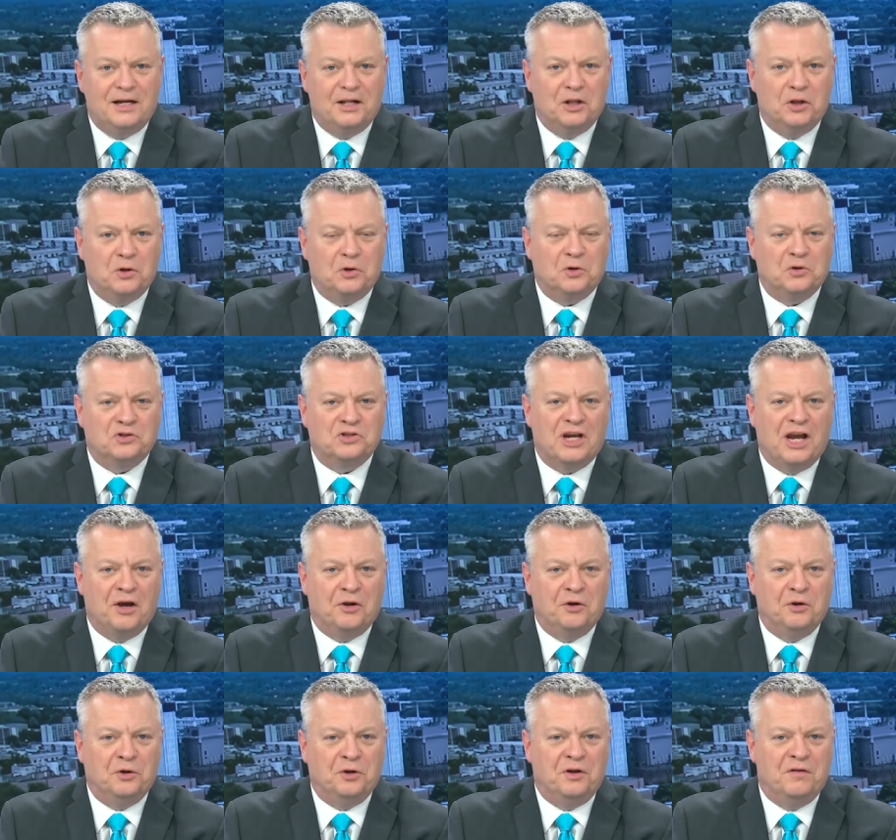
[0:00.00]
A local
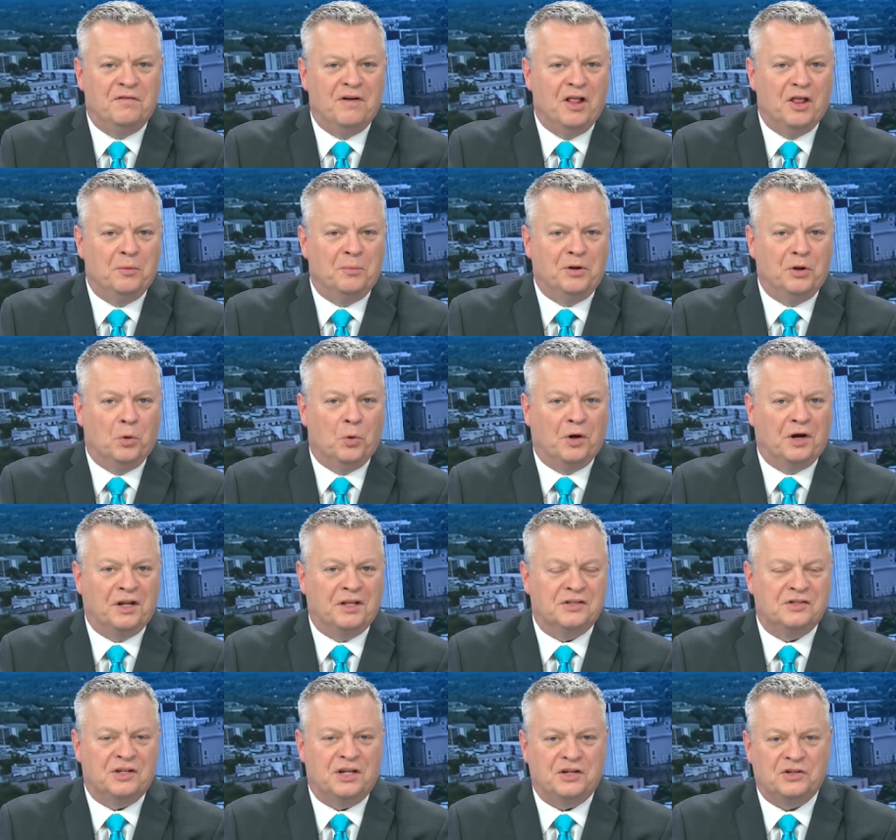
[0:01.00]
childhood development
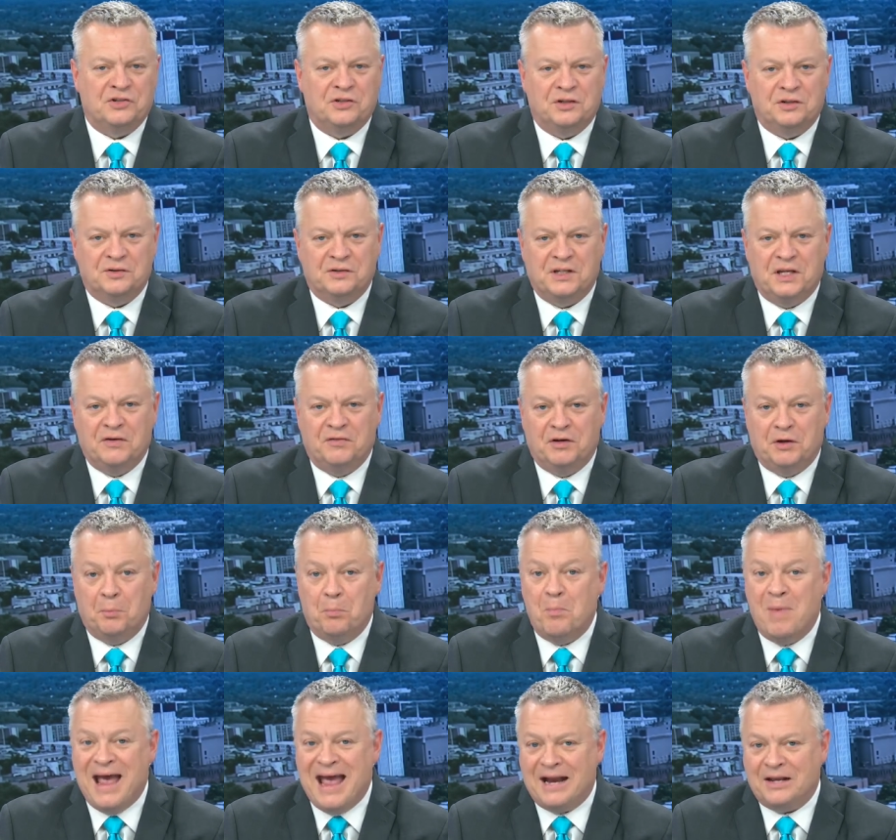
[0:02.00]
organization is giving
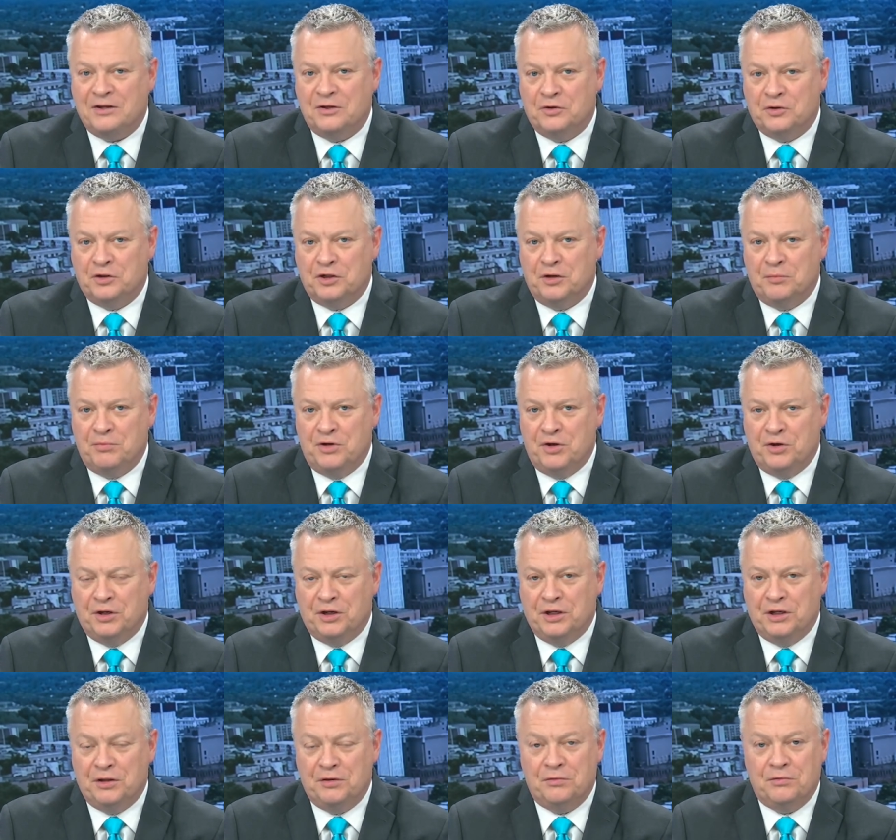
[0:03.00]
back to the
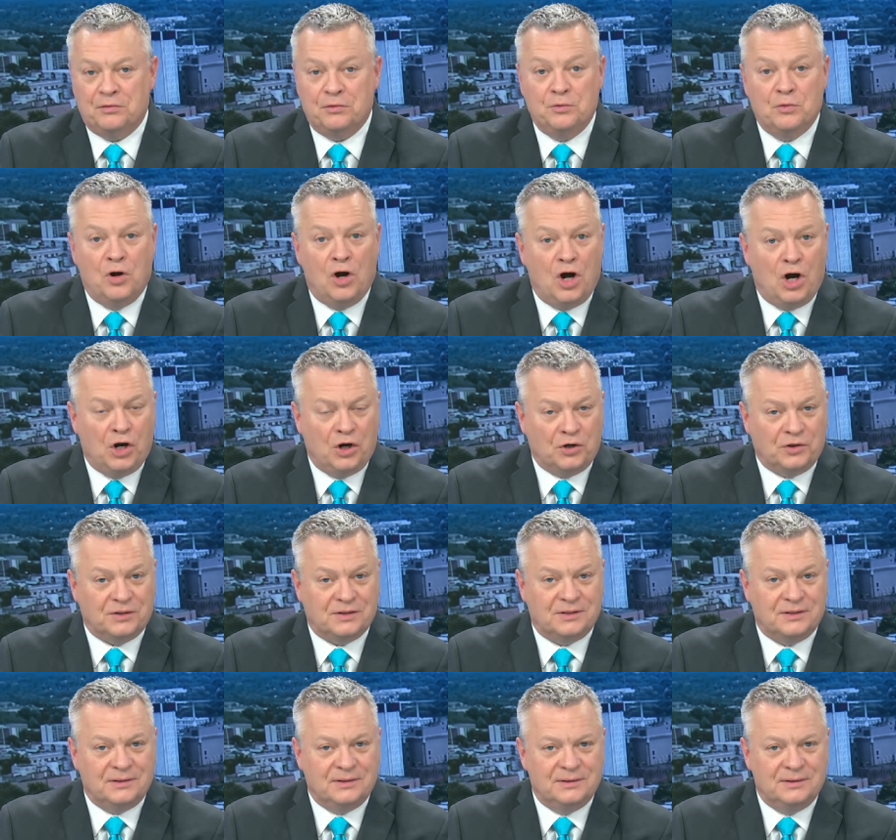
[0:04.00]
community through
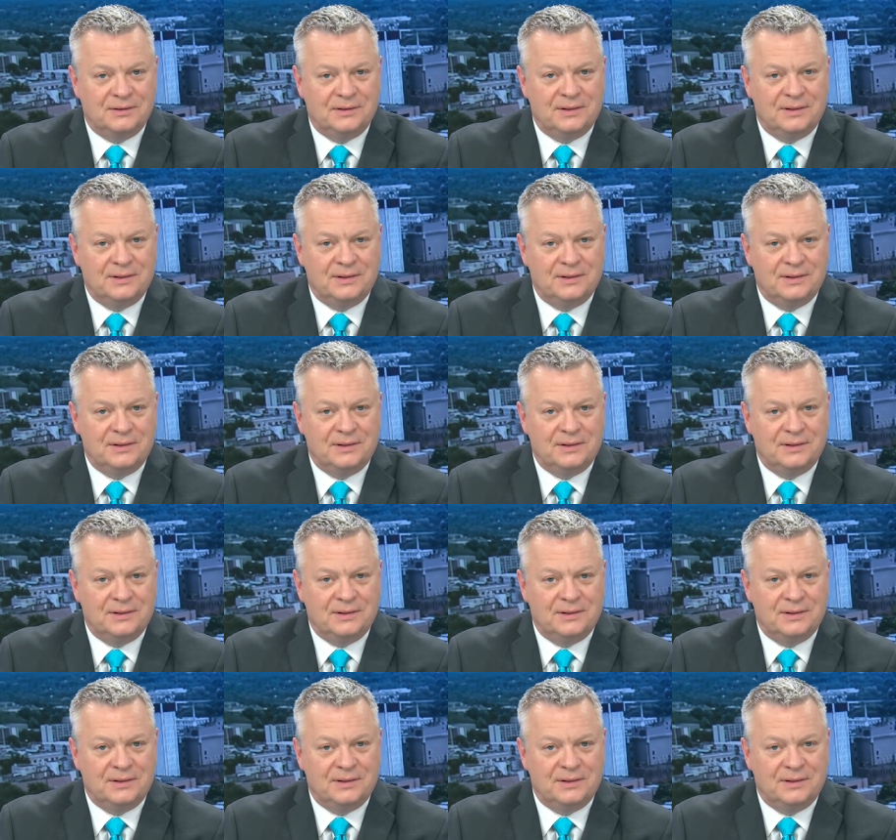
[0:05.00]
art.